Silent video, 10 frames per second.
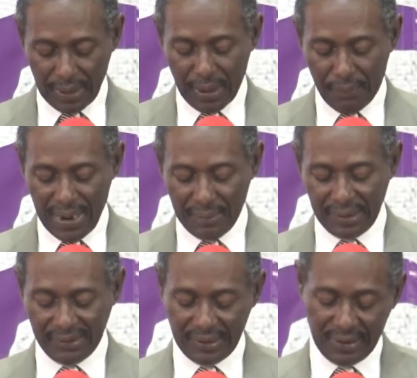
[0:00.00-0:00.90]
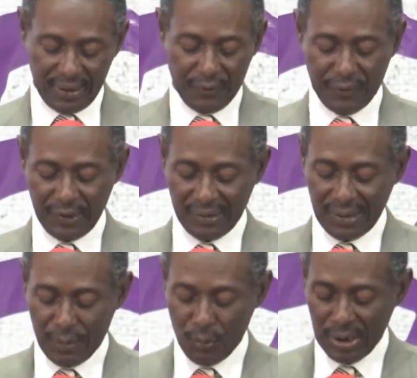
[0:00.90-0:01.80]
The Bible says in 1
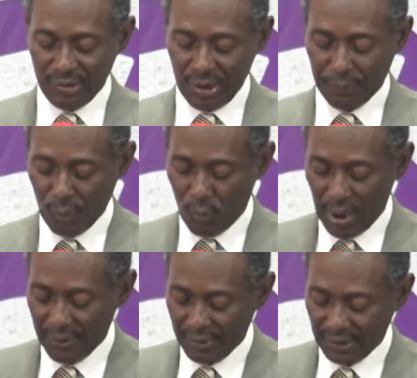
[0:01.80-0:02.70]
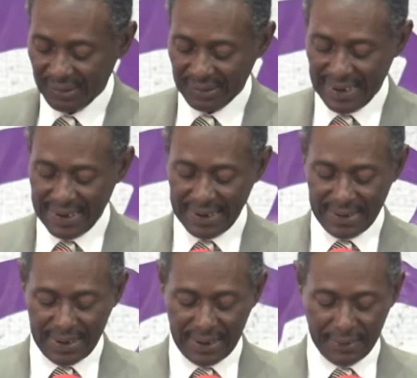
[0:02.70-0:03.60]
Samuel chapter 1 verses 9
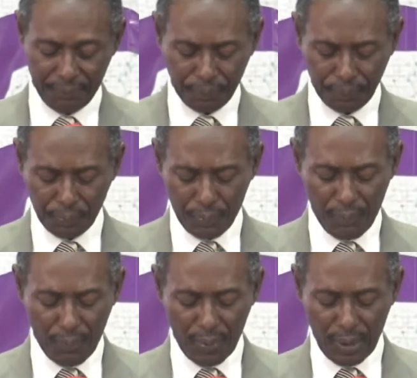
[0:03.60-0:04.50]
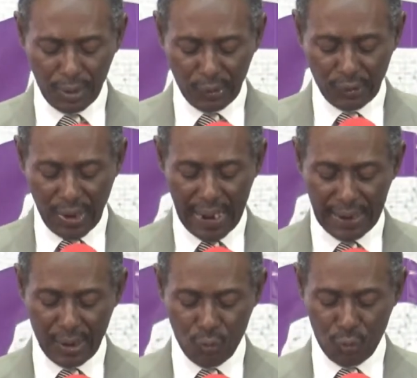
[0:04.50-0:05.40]
and 10, so
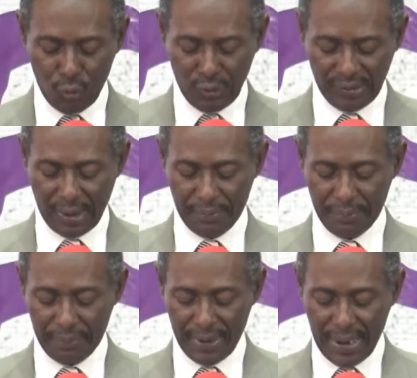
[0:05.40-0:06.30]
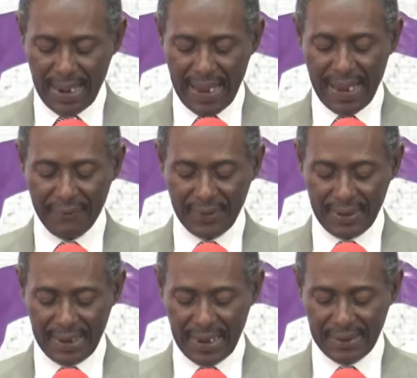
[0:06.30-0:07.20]
Hannah rose up after
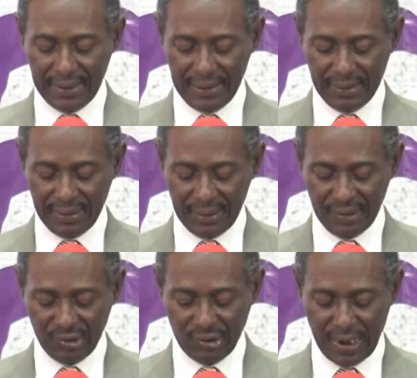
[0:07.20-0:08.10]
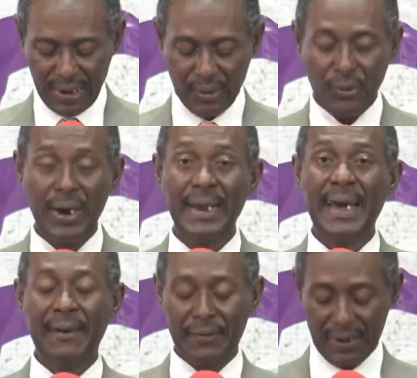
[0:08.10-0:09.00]
they had eaten in Shiloh and
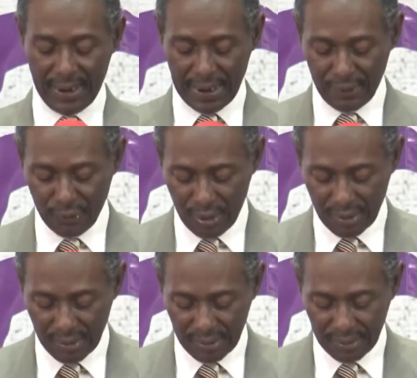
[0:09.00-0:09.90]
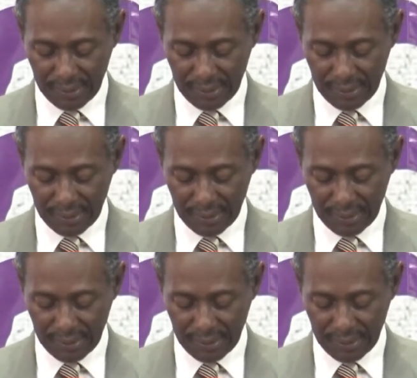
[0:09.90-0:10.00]
after they had drunk.